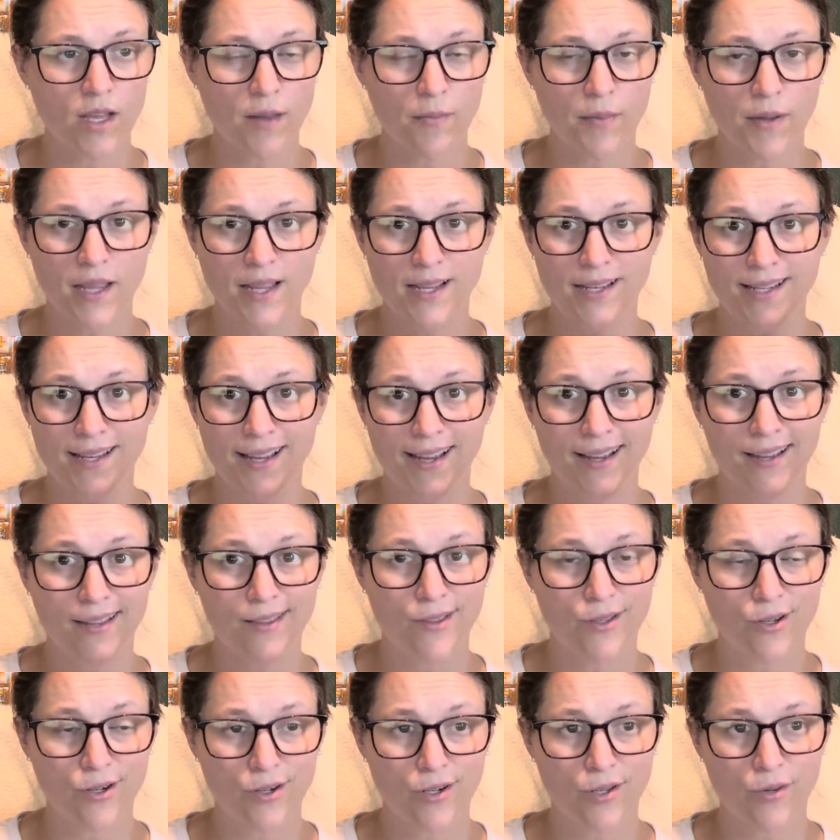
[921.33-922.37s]
I paid
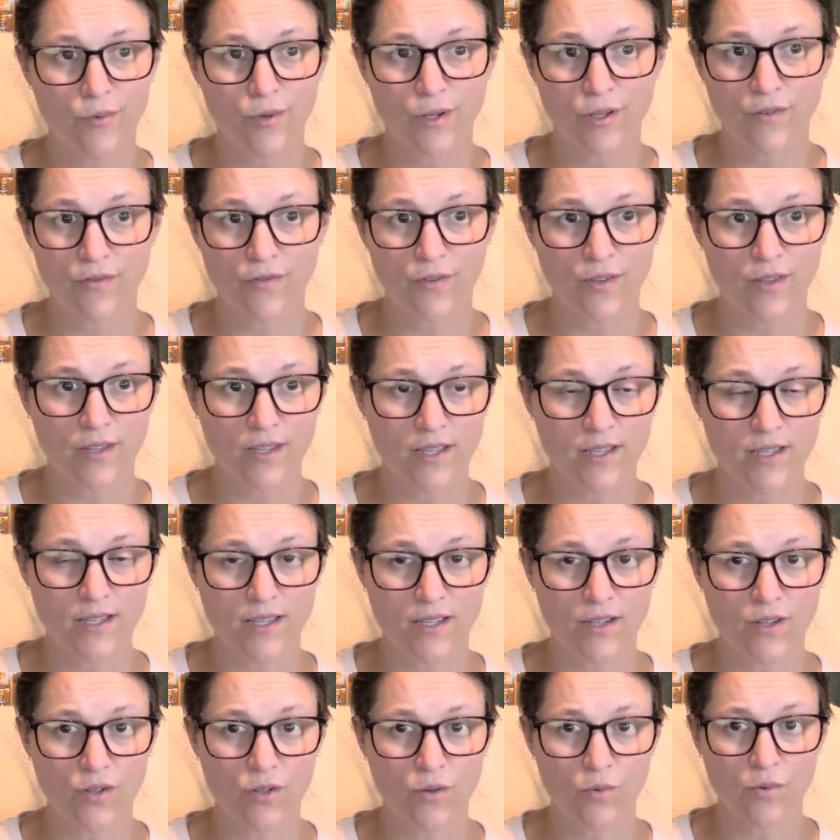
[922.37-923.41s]
$9.31 for these
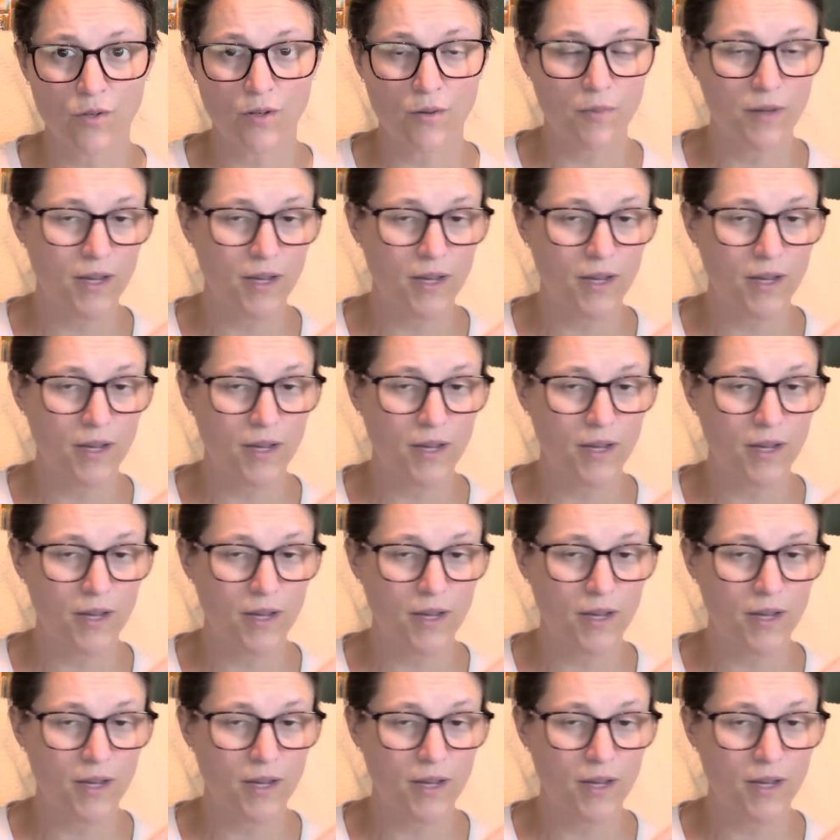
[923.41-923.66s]
at Goodwill